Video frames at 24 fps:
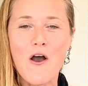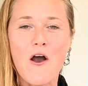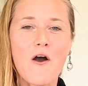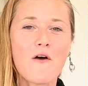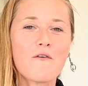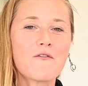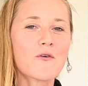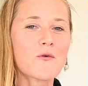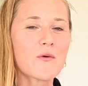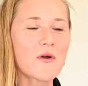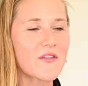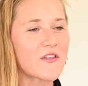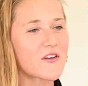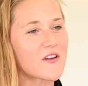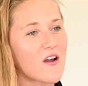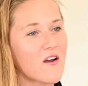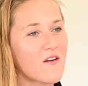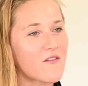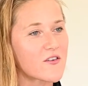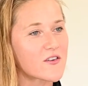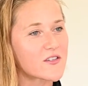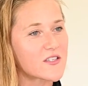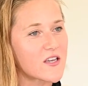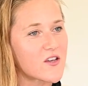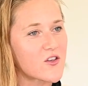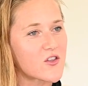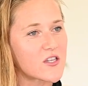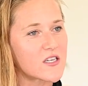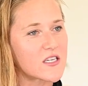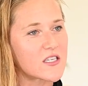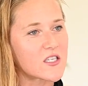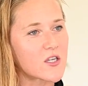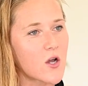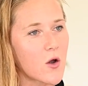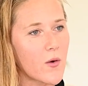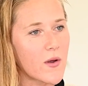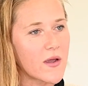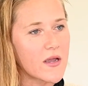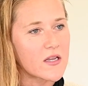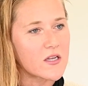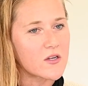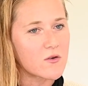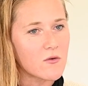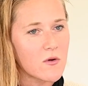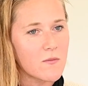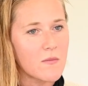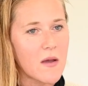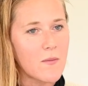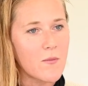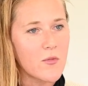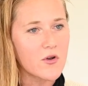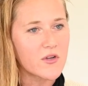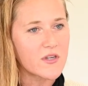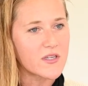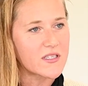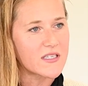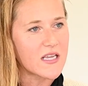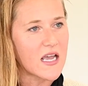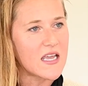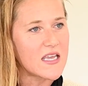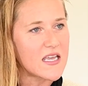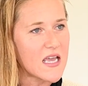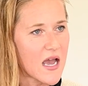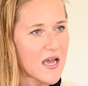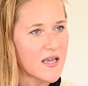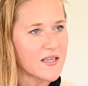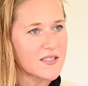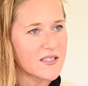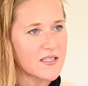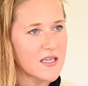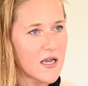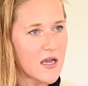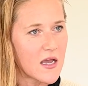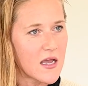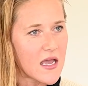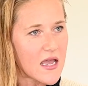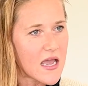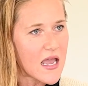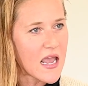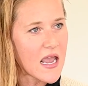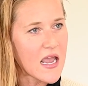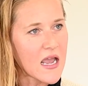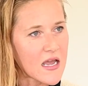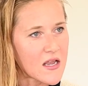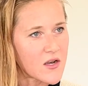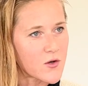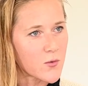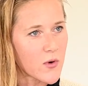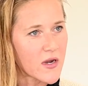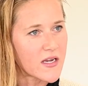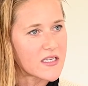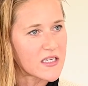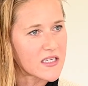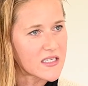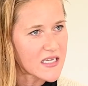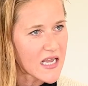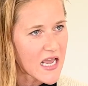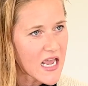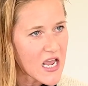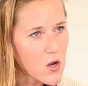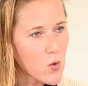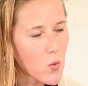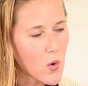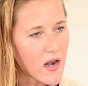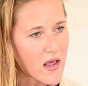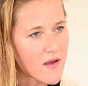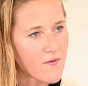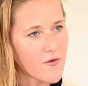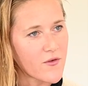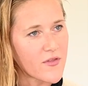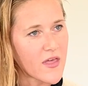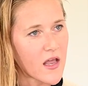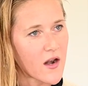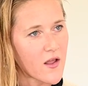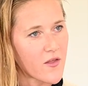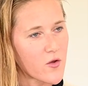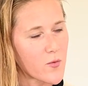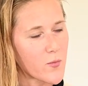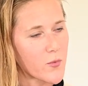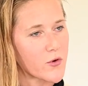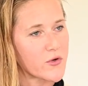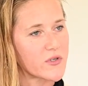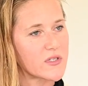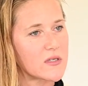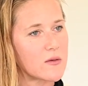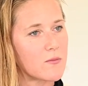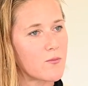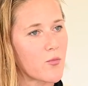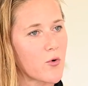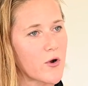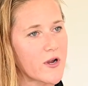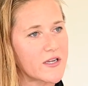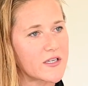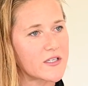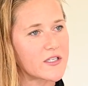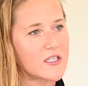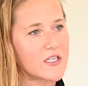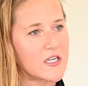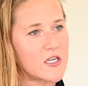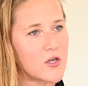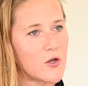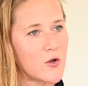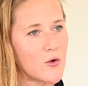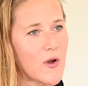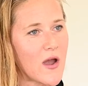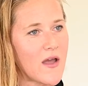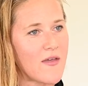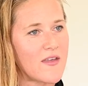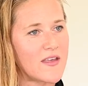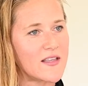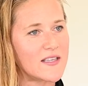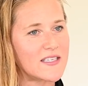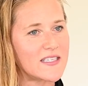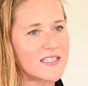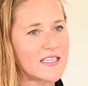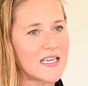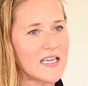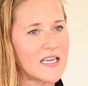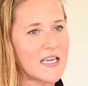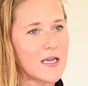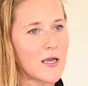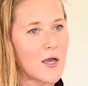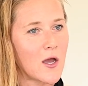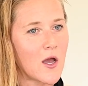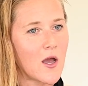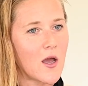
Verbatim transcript: over where the conversation is going and to remember to say yes and, right? To take whatever that other person brings to you and then see